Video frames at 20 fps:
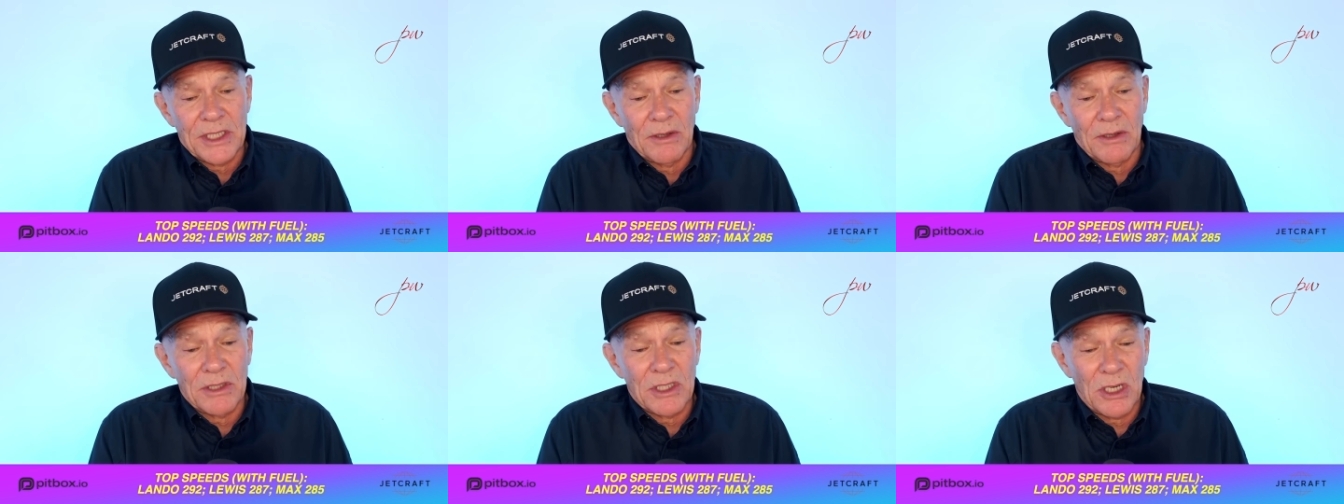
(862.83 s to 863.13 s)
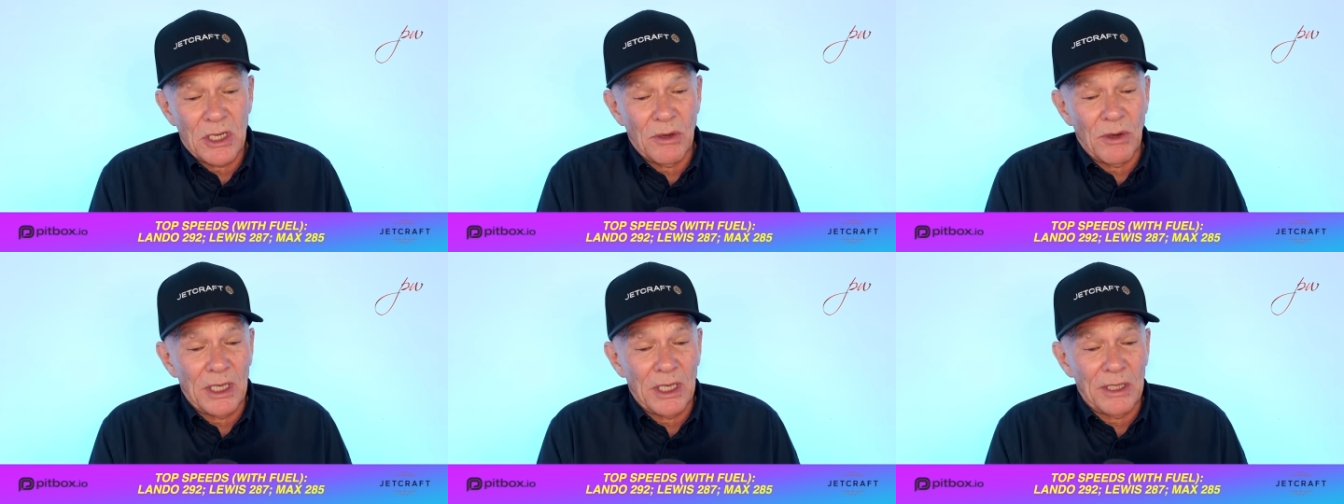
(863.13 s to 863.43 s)
So
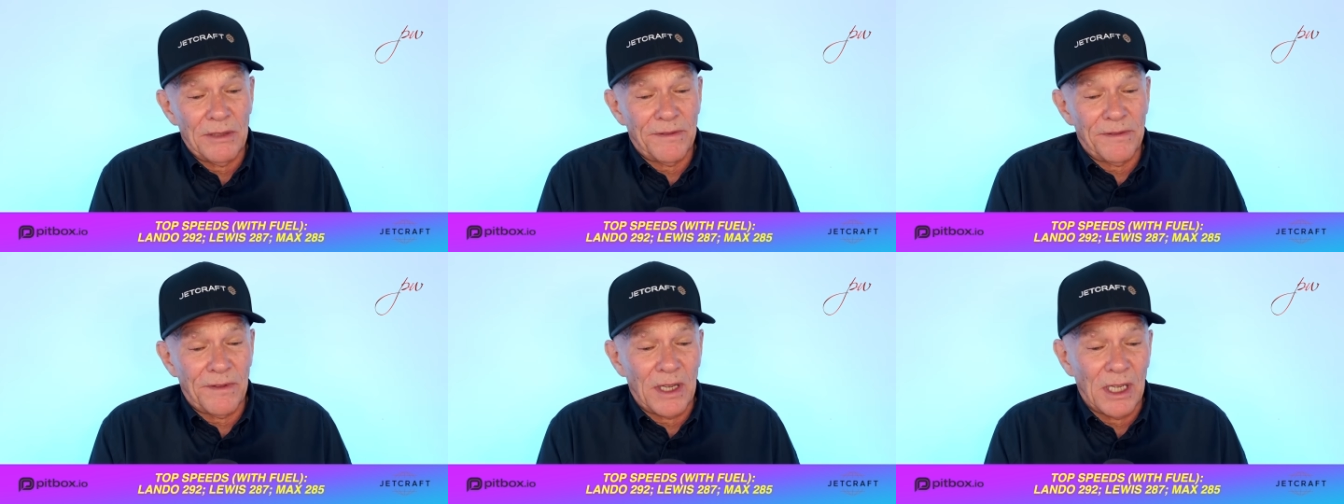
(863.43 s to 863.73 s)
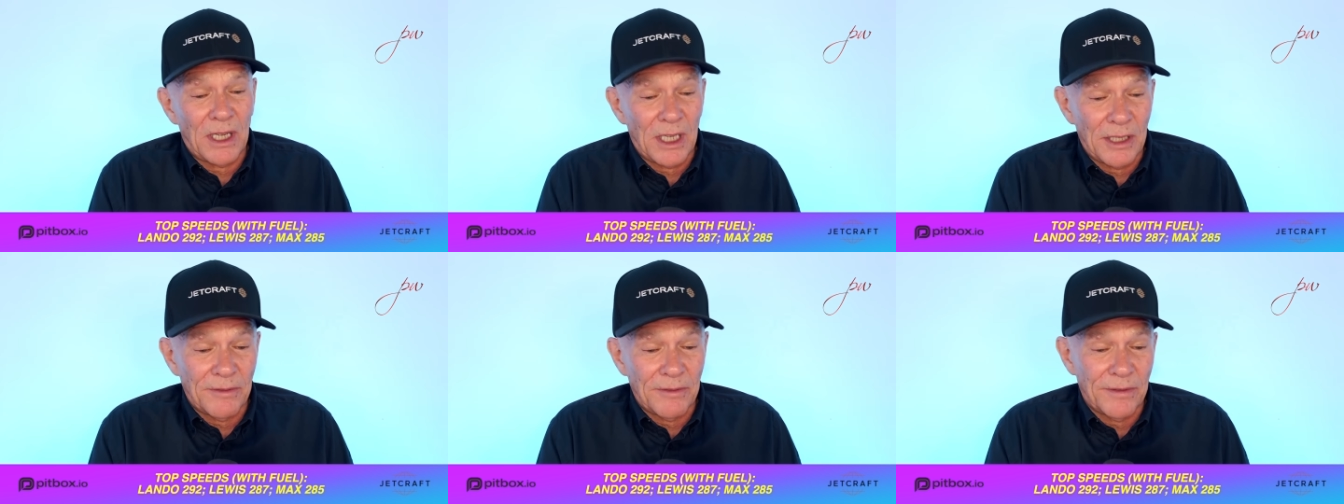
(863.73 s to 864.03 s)

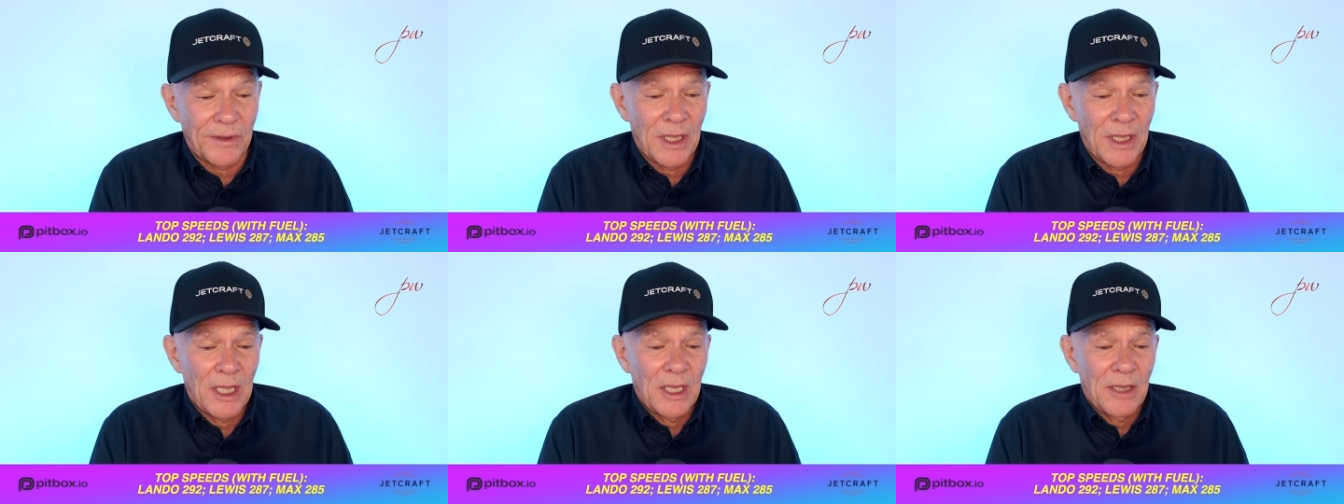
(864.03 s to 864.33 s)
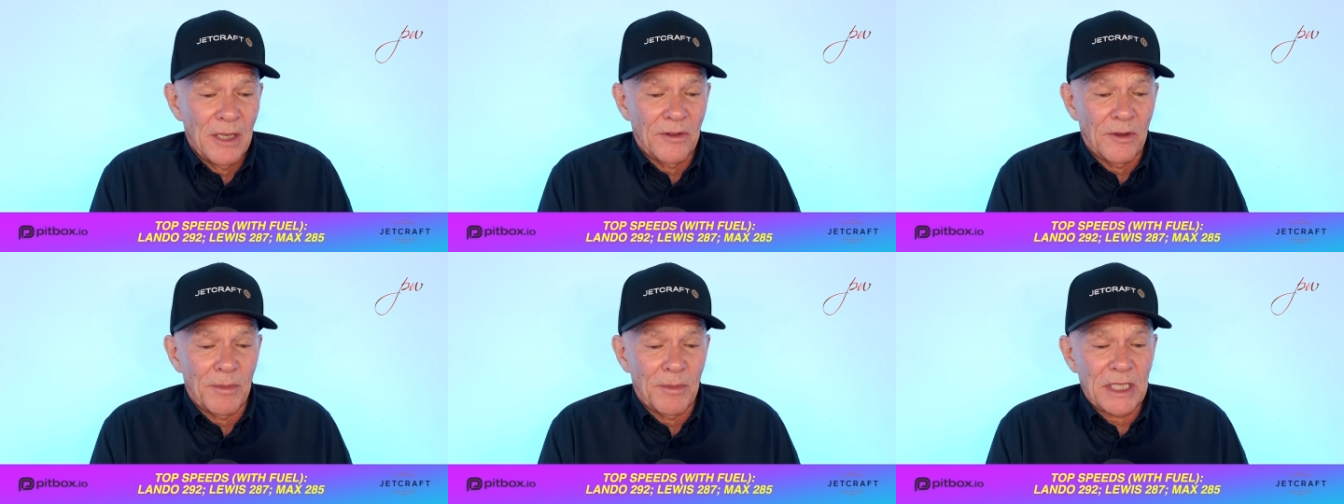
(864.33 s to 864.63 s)
285
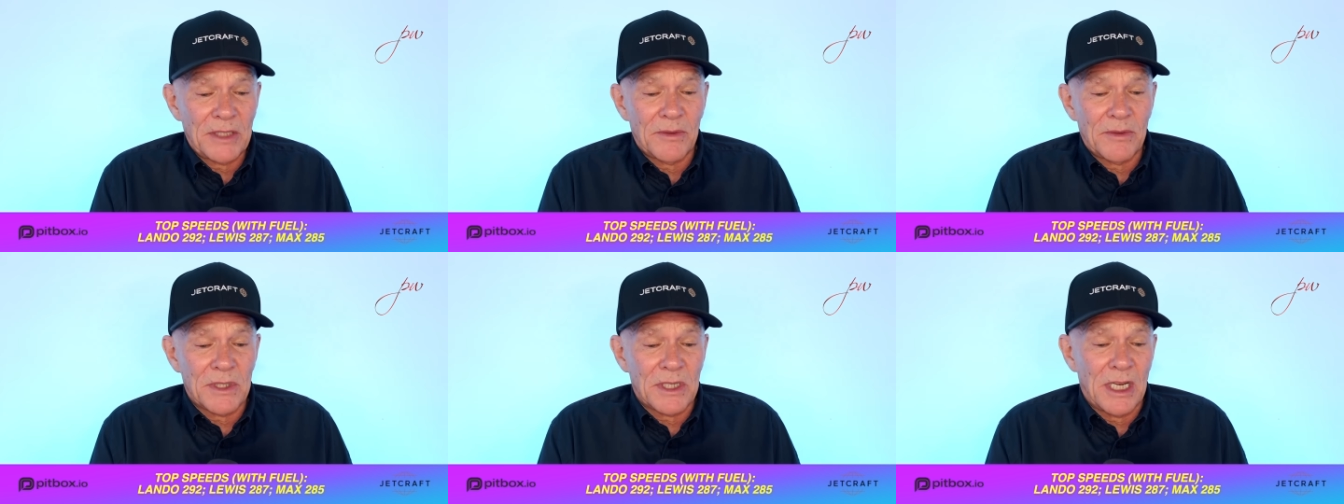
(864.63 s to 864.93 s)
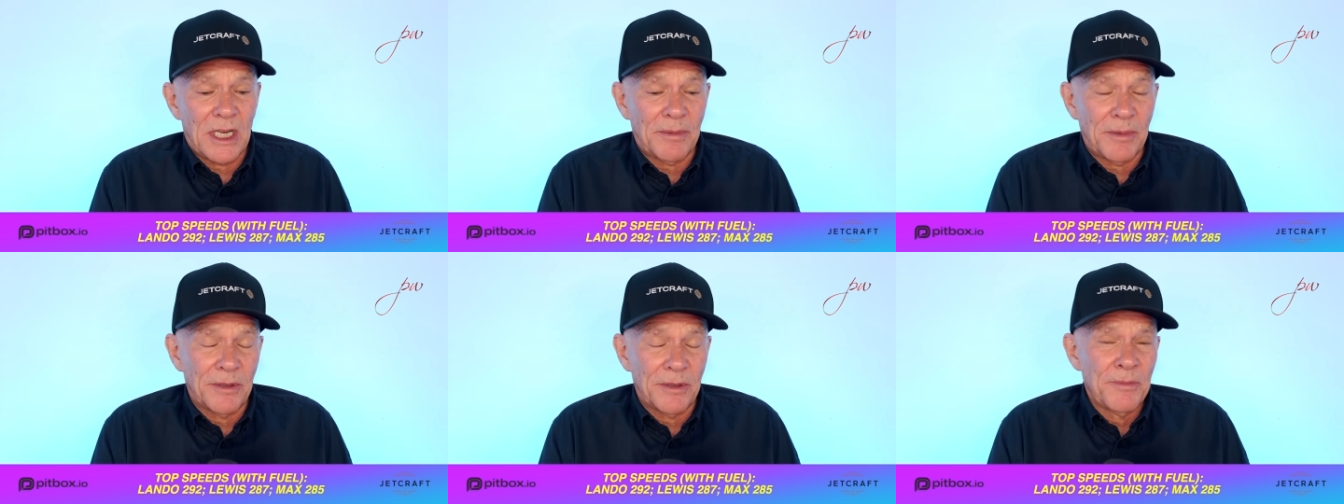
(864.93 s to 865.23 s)
for Max
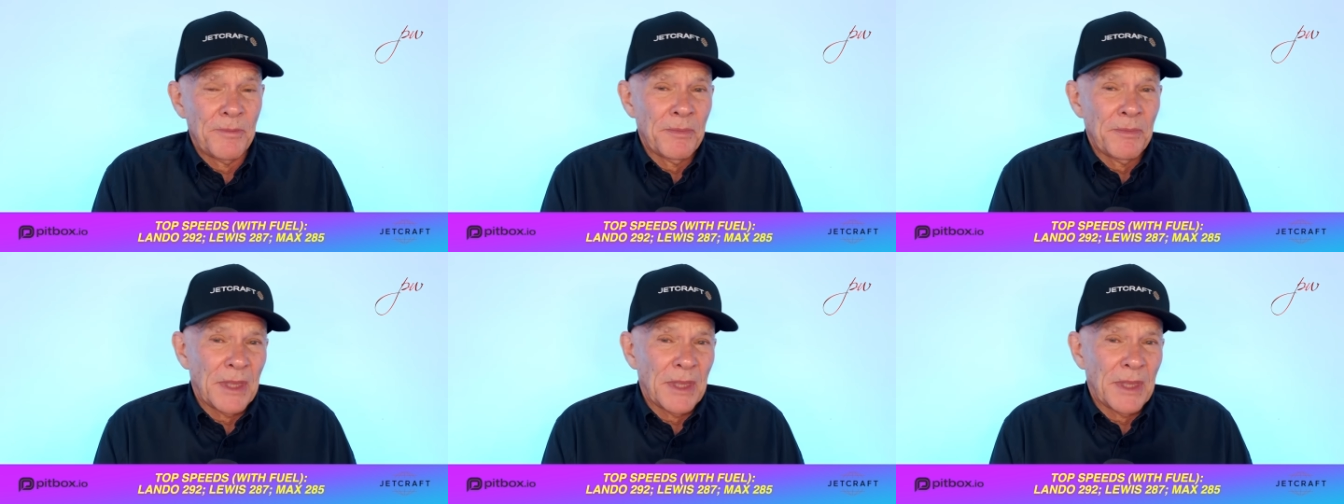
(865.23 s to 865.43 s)
Verstappen.